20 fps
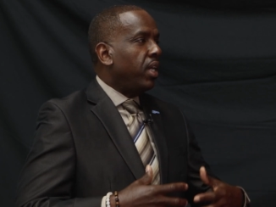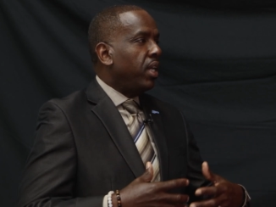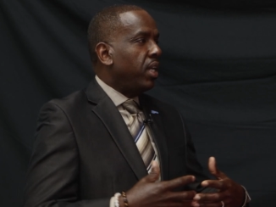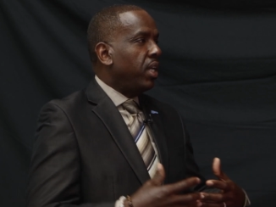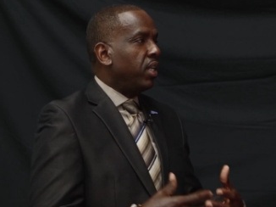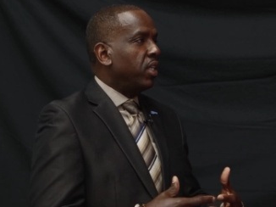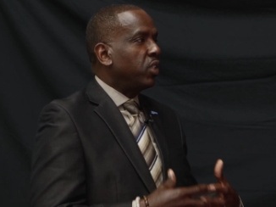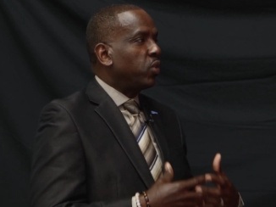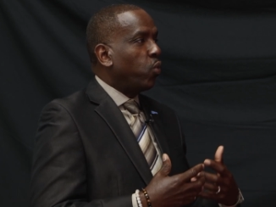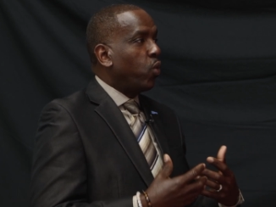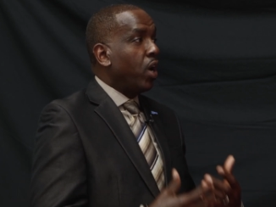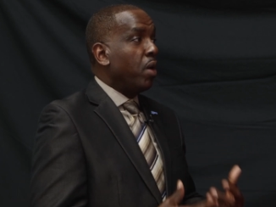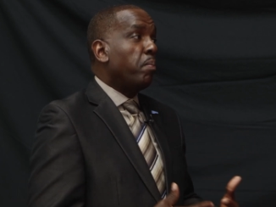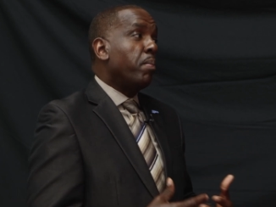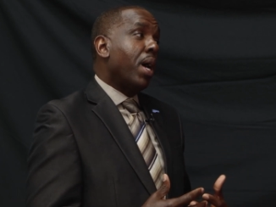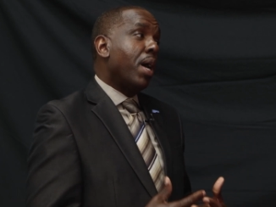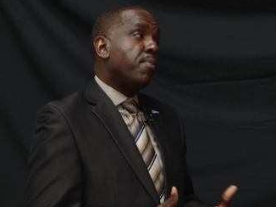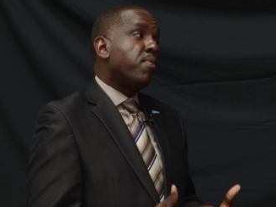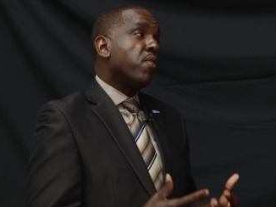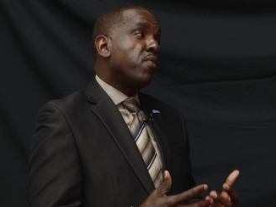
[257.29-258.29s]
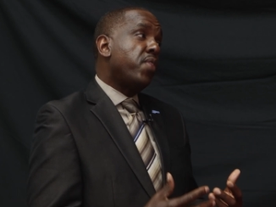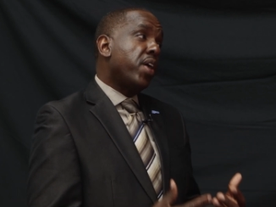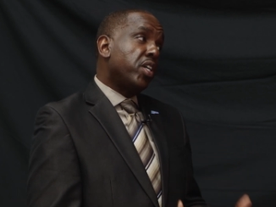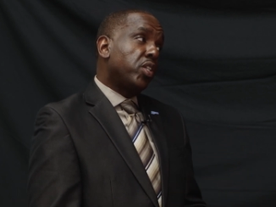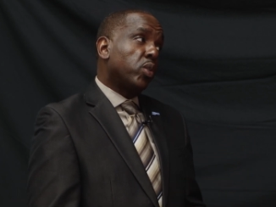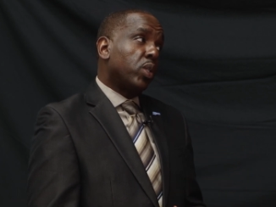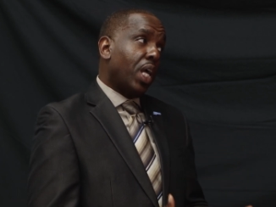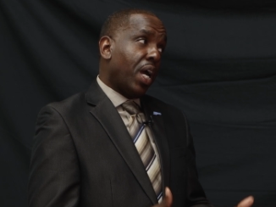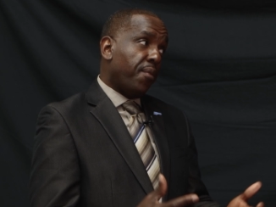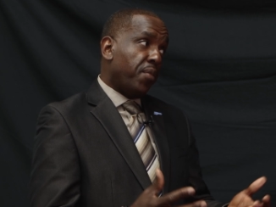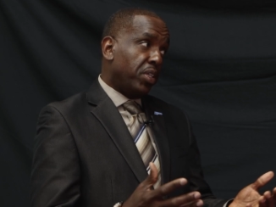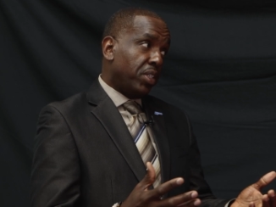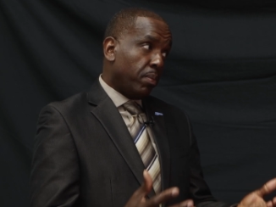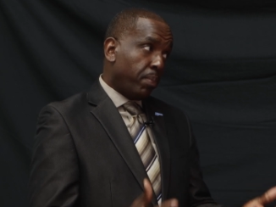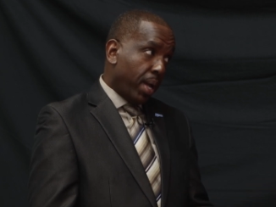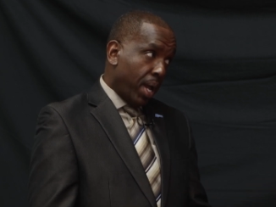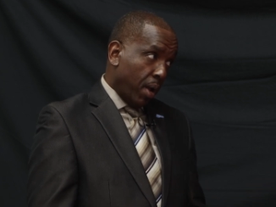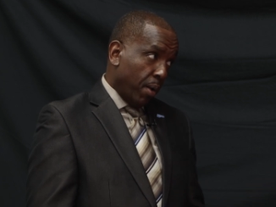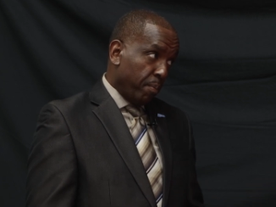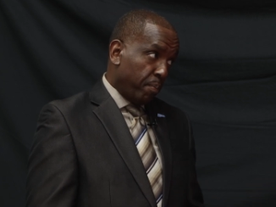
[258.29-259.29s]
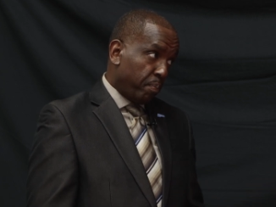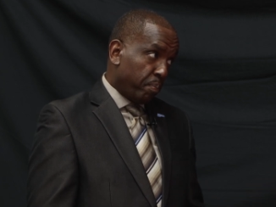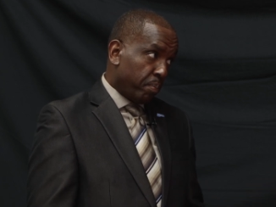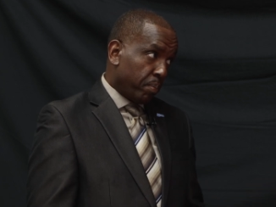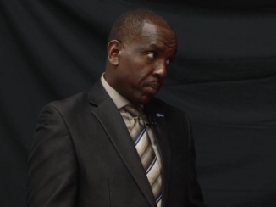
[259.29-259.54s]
is what my professional life is about.